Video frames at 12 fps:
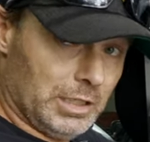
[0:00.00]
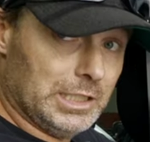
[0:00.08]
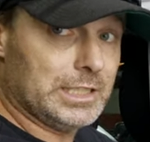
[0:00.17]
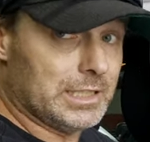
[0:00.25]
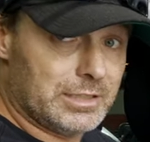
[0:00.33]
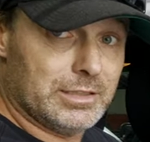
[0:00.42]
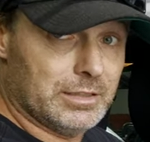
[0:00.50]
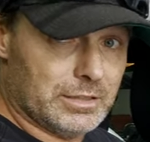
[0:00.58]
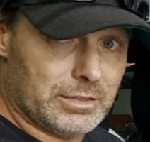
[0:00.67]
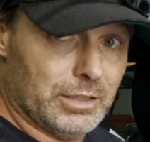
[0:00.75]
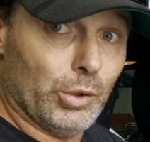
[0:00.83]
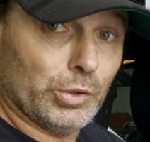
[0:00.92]
This
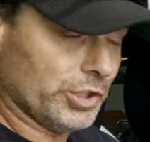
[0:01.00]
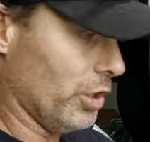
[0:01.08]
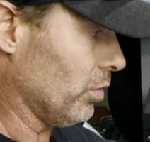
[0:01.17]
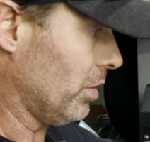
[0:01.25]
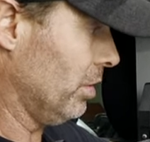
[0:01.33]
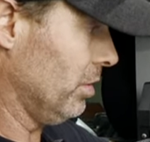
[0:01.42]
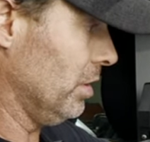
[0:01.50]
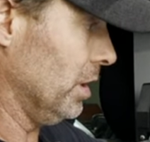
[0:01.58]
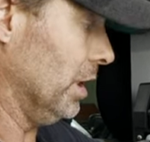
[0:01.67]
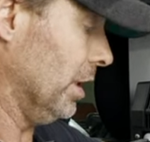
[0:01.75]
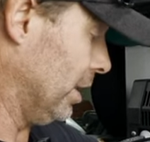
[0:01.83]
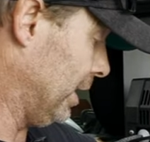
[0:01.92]
is no joke.
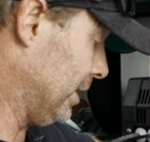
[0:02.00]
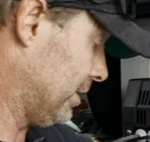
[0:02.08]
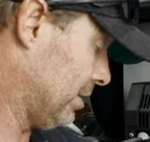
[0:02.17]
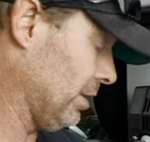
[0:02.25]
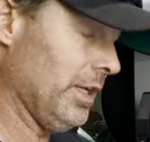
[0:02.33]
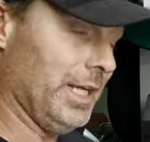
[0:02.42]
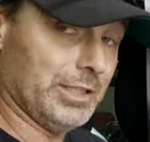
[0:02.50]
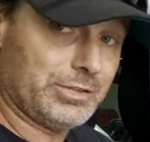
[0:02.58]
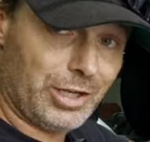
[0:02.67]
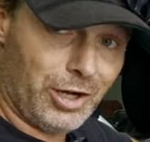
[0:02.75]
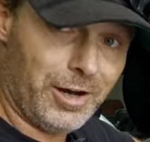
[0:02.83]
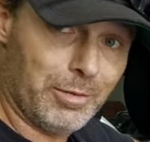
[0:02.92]
Uh, it's, it's
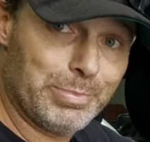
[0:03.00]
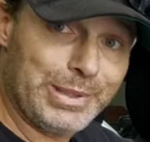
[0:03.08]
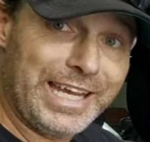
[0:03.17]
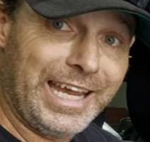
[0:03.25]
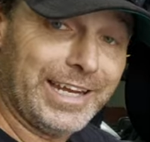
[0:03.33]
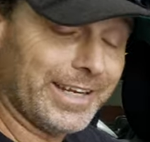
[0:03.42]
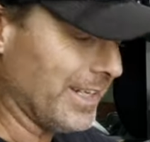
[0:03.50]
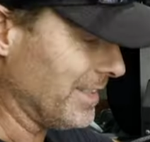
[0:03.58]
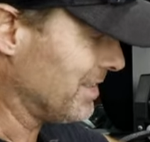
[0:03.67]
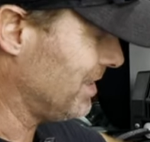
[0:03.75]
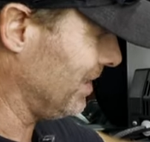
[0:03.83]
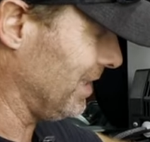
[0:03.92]
complicated.
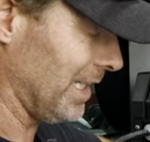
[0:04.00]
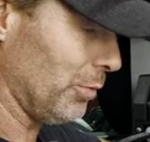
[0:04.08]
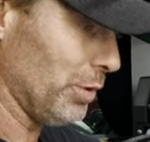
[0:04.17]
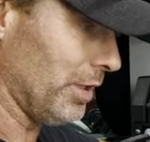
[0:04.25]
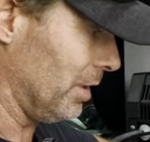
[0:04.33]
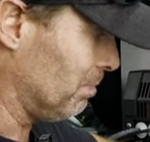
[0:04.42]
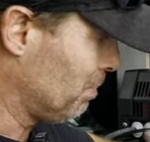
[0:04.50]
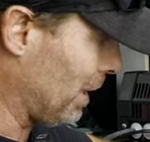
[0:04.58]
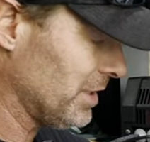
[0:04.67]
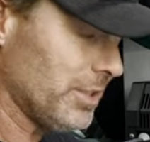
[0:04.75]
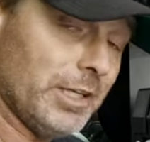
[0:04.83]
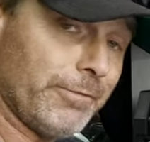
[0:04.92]
It's dealing with a
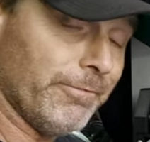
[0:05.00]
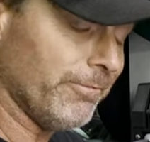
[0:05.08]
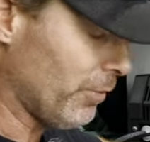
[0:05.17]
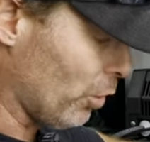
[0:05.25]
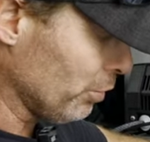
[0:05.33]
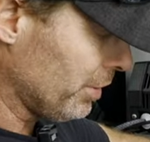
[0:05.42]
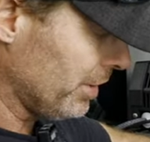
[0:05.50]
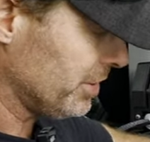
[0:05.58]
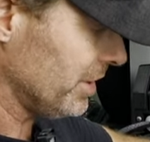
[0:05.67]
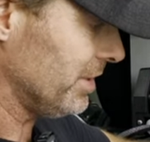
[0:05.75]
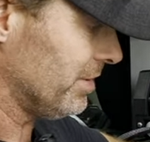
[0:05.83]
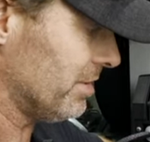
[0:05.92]
bunch of different
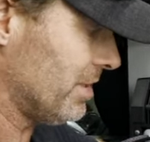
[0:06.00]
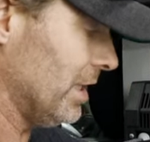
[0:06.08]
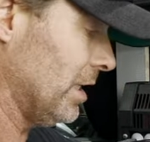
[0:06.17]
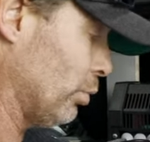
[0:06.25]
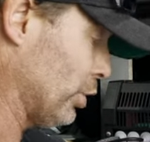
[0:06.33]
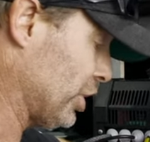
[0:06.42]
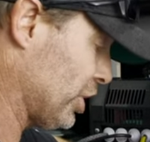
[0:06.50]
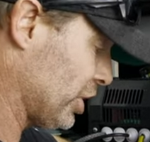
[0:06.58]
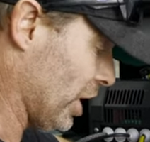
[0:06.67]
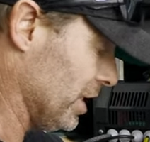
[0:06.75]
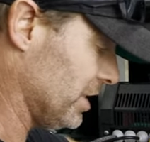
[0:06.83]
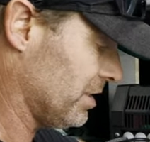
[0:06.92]
voltages. It's dealing with
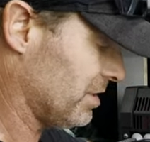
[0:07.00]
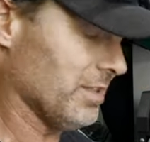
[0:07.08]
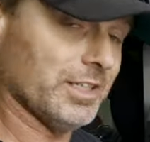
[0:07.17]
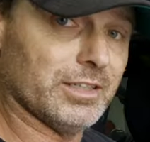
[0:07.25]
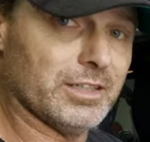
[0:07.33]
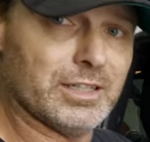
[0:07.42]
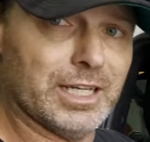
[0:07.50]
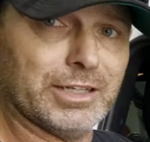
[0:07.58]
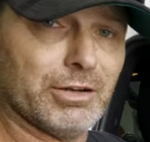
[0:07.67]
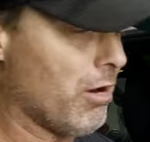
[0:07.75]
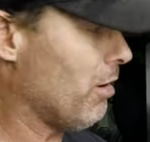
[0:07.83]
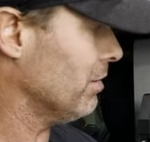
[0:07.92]
shunts and, and
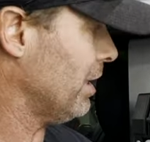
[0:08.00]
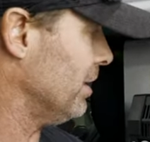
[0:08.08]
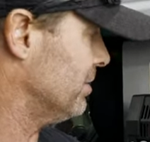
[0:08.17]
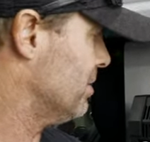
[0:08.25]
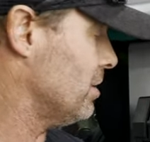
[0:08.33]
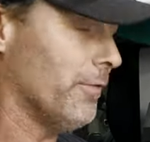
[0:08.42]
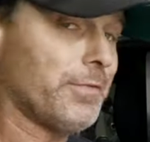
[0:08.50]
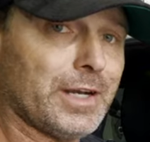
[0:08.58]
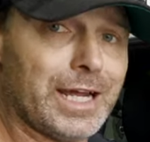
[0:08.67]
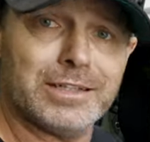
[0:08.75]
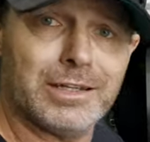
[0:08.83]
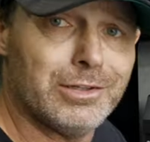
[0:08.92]
all kinds of stuff that I
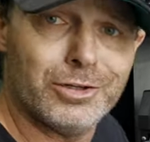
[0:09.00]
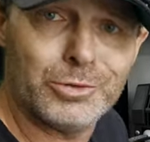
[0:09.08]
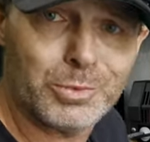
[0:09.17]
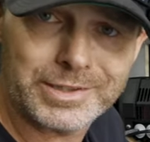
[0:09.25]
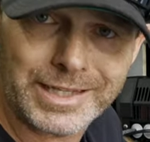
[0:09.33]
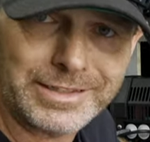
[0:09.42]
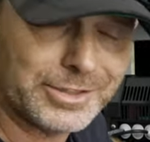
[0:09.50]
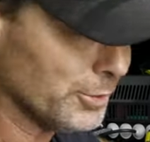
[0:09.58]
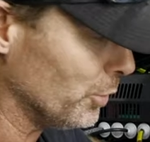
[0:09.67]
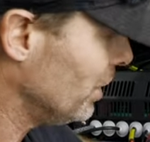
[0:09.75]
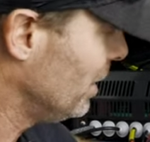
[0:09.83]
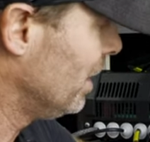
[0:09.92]
had to learn what they
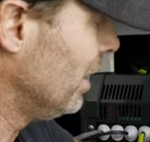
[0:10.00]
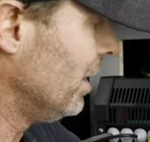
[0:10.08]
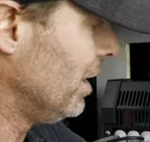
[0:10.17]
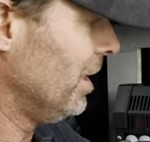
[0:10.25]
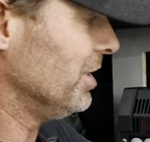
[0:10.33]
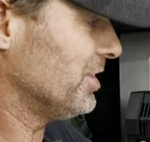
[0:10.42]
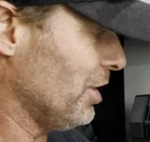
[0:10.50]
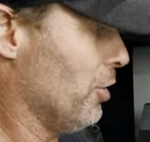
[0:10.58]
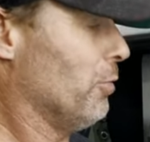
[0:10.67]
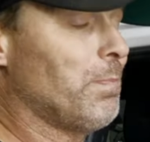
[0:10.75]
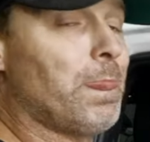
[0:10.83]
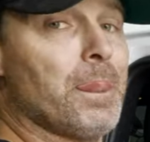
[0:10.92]
do.
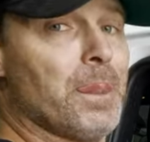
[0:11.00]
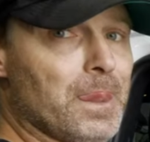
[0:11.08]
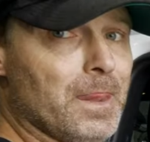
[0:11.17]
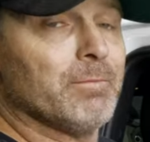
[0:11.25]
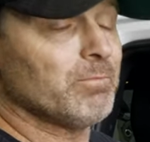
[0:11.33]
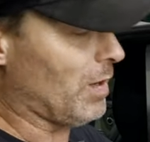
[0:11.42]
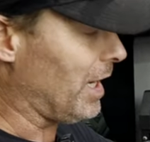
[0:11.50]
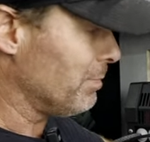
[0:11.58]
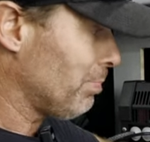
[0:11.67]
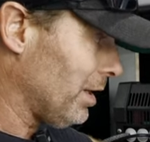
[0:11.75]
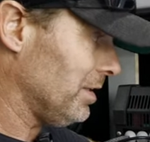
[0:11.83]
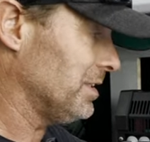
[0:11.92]
So I
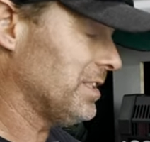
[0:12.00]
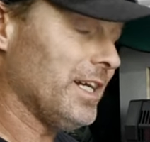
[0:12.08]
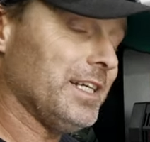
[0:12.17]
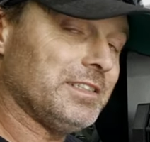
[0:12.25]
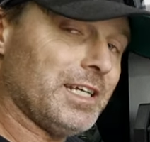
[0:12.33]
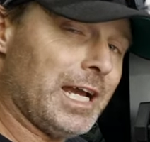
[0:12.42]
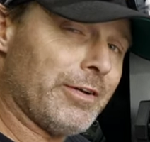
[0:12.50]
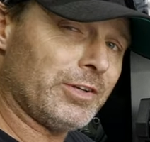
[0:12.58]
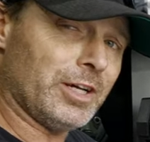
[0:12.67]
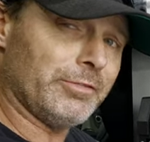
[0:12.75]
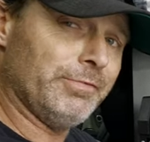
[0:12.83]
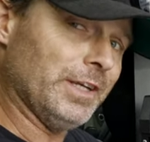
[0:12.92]
apologize, I haven't
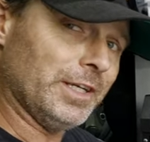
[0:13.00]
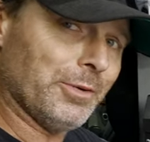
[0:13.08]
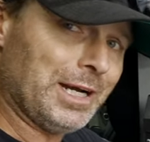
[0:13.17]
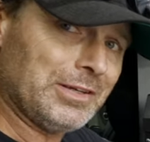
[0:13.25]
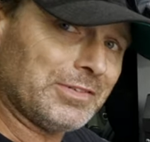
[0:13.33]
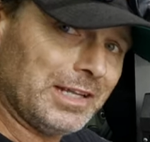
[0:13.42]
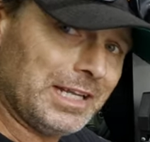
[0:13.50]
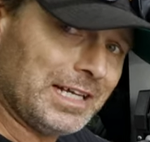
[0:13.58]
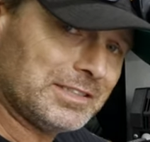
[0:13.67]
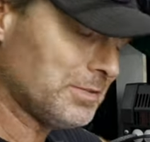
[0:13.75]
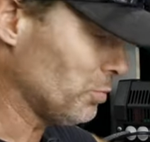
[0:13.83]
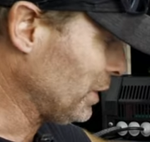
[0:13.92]
got a video out in the
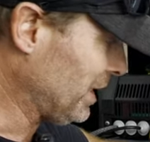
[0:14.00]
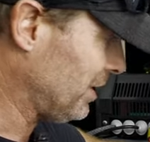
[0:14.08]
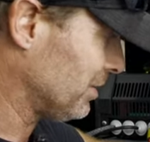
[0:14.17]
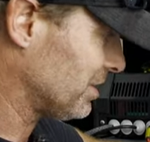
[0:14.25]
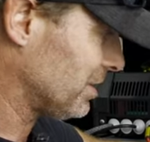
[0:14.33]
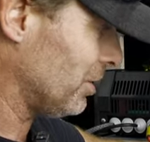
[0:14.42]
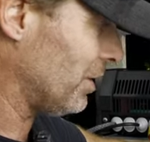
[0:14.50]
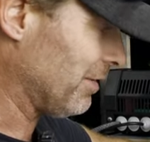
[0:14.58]
last week or so.